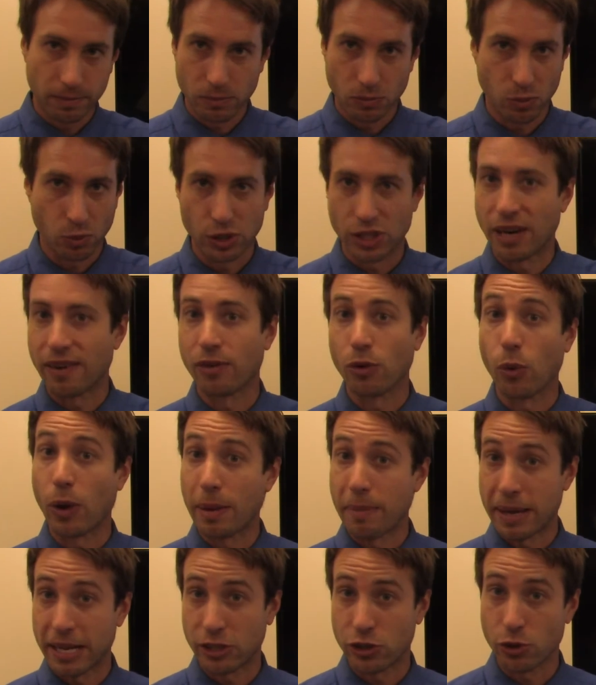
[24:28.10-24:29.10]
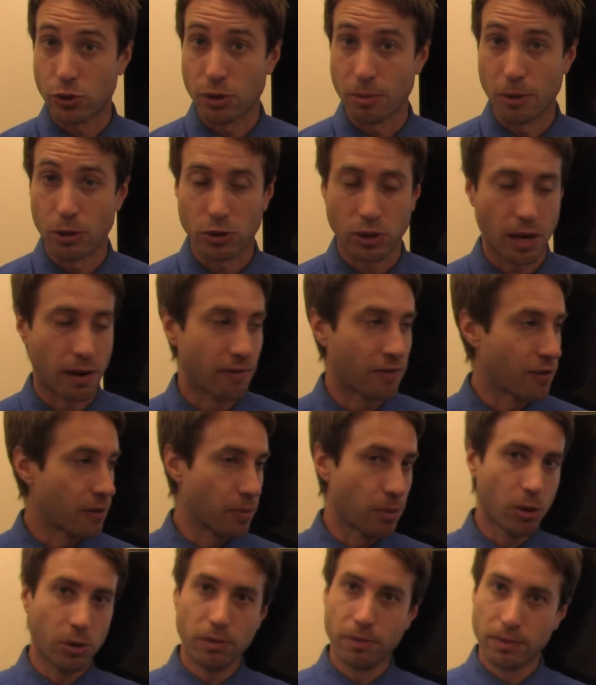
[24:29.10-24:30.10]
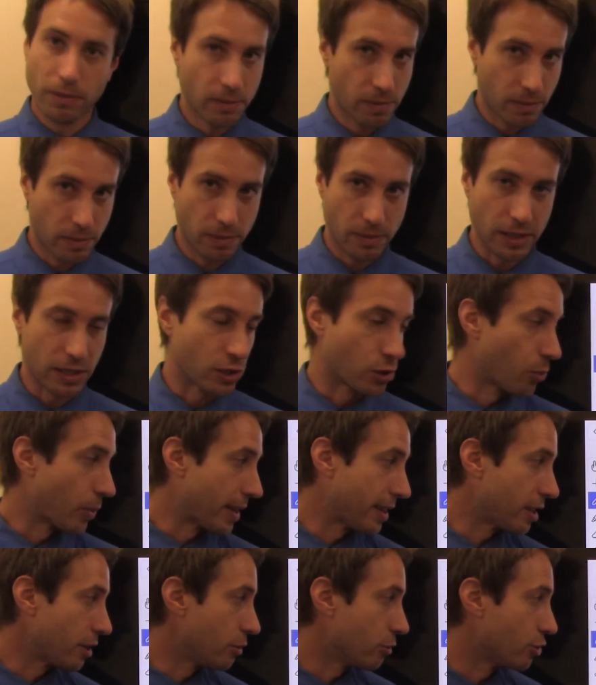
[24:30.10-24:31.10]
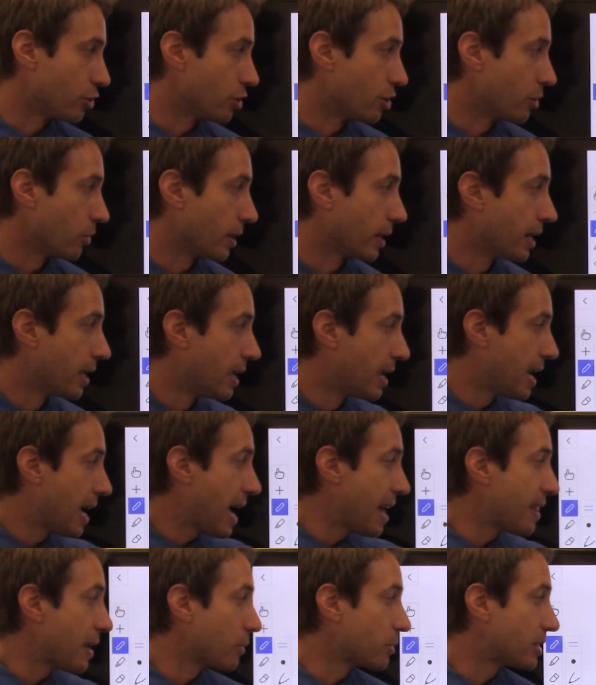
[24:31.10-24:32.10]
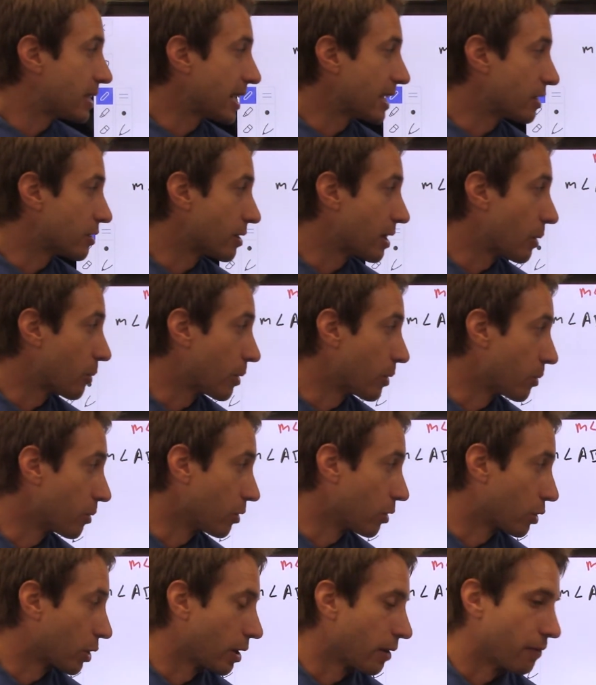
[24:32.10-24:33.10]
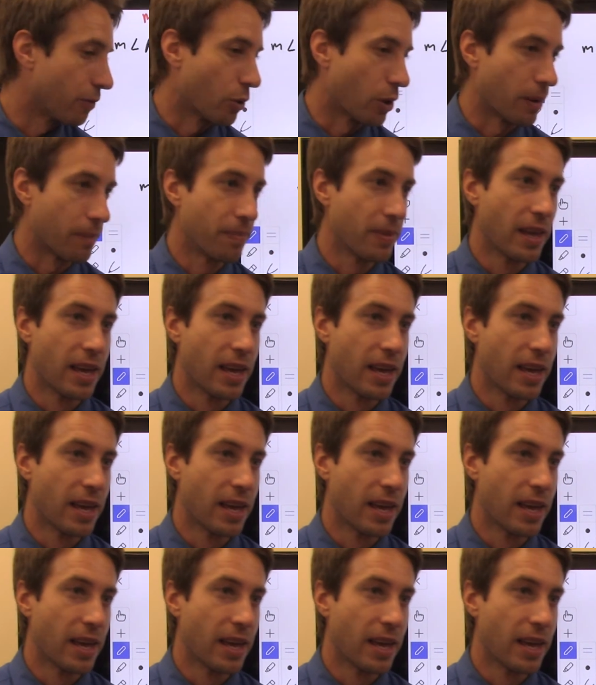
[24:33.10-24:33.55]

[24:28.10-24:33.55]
Whichever way makes you the most comfortable is the way that you should do it. And that was the answer that we were looking for.